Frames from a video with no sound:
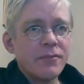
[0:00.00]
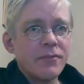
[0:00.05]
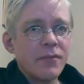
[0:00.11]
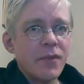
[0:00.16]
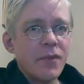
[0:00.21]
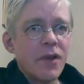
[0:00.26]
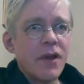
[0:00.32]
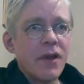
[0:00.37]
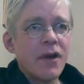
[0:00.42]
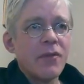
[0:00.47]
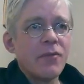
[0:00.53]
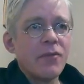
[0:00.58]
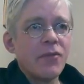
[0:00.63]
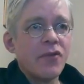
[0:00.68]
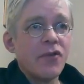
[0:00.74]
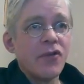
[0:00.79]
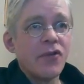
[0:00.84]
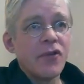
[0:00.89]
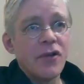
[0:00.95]
comes
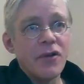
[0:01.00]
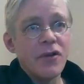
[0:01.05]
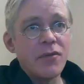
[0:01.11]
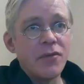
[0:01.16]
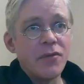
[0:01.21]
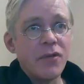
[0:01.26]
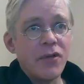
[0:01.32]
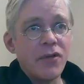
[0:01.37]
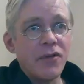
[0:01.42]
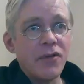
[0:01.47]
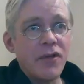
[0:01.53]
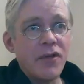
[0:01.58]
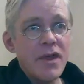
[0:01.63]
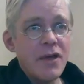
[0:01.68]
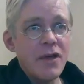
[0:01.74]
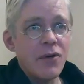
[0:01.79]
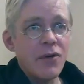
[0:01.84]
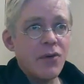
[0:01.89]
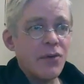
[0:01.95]
just after the C
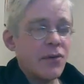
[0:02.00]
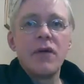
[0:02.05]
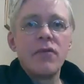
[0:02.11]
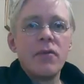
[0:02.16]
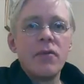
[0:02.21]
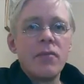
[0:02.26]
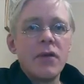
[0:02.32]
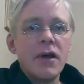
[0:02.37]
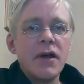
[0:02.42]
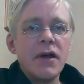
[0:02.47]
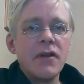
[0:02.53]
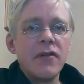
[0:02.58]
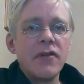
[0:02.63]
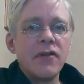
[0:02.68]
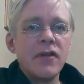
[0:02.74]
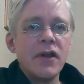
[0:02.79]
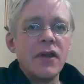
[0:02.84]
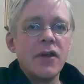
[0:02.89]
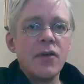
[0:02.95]
chord. You play a
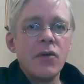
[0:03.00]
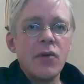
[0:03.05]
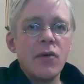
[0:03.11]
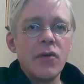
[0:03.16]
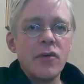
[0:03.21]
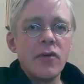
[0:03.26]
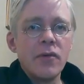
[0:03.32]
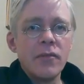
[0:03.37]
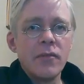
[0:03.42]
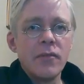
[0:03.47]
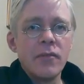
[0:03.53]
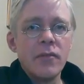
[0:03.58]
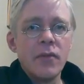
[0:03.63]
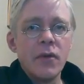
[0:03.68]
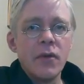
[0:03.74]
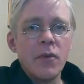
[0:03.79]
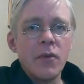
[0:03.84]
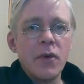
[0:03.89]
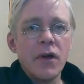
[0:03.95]
C chord
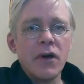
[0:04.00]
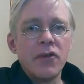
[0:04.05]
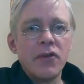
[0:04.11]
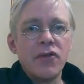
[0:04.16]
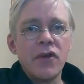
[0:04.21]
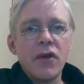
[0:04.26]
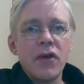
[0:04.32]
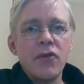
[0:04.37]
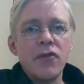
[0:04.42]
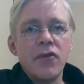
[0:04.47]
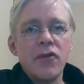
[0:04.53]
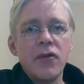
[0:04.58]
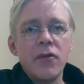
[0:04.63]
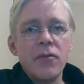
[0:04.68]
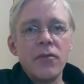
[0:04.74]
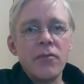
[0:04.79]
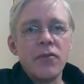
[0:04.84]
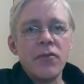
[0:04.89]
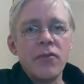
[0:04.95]
the way I showed you
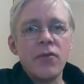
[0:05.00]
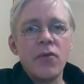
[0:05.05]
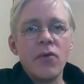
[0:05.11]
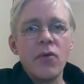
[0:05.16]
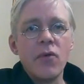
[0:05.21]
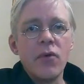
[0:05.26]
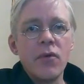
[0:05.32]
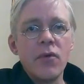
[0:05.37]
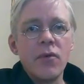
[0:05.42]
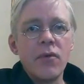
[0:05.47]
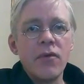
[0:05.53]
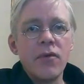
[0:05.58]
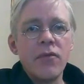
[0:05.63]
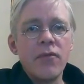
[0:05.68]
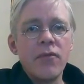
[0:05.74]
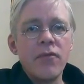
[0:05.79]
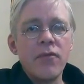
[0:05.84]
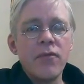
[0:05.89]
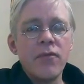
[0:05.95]
before with
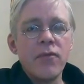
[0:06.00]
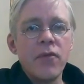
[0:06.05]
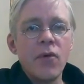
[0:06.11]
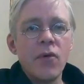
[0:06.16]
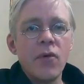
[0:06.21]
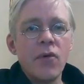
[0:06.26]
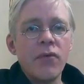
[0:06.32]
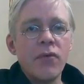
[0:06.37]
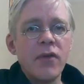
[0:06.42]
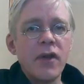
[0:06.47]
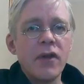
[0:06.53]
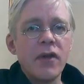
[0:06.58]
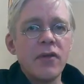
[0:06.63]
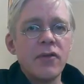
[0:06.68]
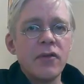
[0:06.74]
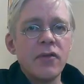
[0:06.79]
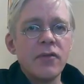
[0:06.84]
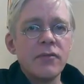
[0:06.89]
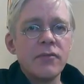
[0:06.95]
4 fingers
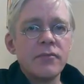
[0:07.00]
on,